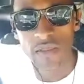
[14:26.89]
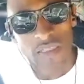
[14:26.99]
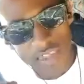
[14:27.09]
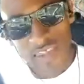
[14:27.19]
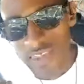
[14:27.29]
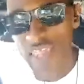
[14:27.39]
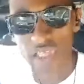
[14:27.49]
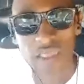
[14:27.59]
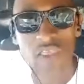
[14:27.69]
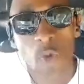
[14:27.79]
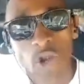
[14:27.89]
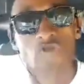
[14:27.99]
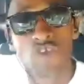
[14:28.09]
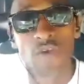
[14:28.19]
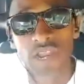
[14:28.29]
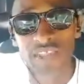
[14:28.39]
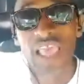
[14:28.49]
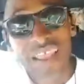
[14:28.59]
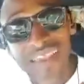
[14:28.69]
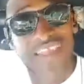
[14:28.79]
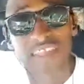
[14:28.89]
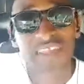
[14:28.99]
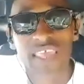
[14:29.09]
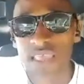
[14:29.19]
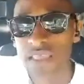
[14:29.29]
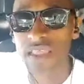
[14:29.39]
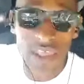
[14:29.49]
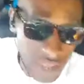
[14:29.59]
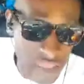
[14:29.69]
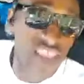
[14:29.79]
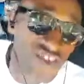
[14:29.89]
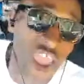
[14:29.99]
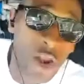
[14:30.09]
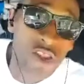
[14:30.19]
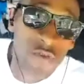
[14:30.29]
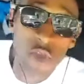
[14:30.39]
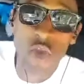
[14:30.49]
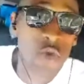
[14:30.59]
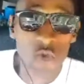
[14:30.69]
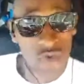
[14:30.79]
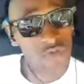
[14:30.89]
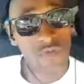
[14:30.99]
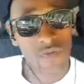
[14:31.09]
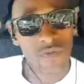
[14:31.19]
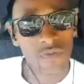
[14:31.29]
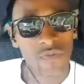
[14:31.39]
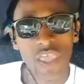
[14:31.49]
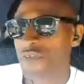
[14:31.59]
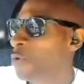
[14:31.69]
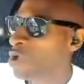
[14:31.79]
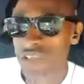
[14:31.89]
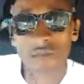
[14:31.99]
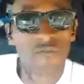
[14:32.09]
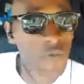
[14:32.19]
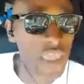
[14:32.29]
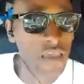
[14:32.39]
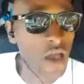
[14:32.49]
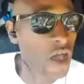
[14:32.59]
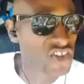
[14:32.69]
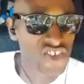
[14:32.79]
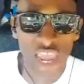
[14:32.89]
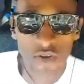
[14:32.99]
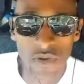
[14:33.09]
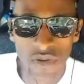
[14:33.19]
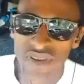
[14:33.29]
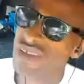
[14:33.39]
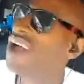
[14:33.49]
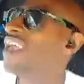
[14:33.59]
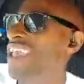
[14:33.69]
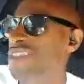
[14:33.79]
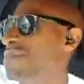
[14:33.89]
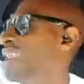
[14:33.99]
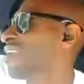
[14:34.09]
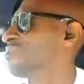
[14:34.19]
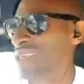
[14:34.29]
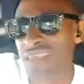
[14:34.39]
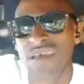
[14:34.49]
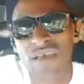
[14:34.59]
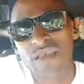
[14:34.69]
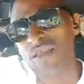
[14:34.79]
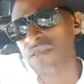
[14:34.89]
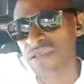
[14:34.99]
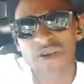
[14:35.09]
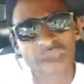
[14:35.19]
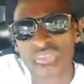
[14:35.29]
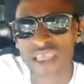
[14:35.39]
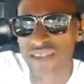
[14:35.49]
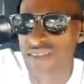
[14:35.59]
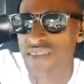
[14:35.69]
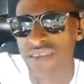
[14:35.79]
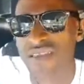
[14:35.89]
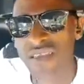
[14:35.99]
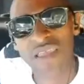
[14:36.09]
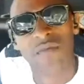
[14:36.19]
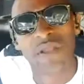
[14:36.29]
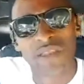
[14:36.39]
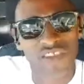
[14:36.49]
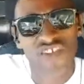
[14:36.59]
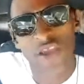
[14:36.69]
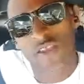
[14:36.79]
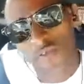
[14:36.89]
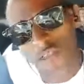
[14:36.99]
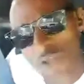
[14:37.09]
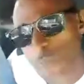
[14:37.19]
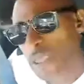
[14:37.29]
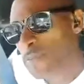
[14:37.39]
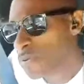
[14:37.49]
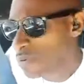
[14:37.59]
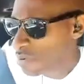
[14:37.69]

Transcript: This is it. You want the realness? This is it. This channel's for you. If you want some fake ass channel, go ahead, man. I don't care. Go ahead. But this channel's for you, people.